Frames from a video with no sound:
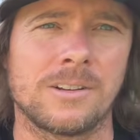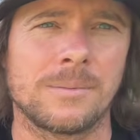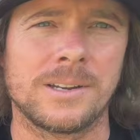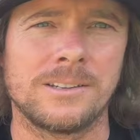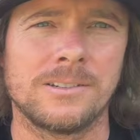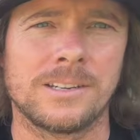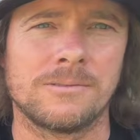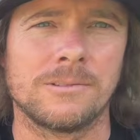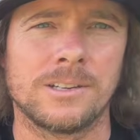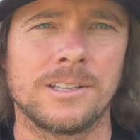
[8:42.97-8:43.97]
I mean, you
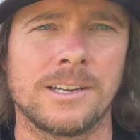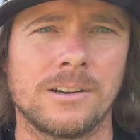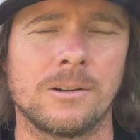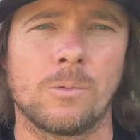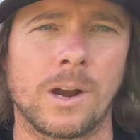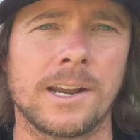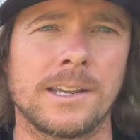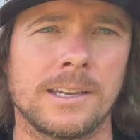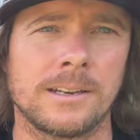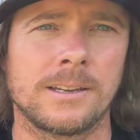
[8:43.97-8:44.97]
can really hear it
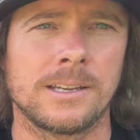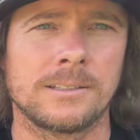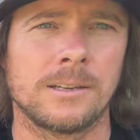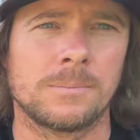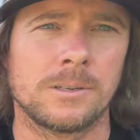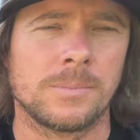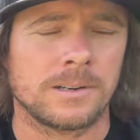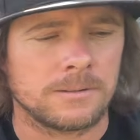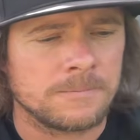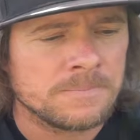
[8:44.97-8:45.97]
whining, and it gets up to
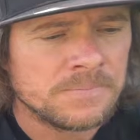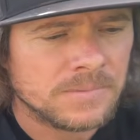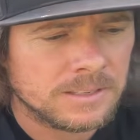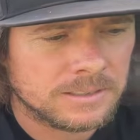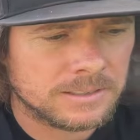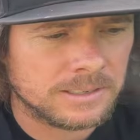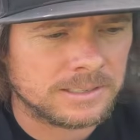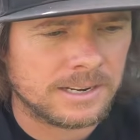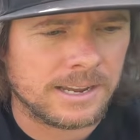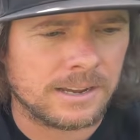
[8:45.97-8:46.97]
about
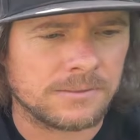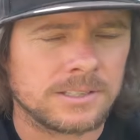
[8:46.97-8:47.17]
6.5,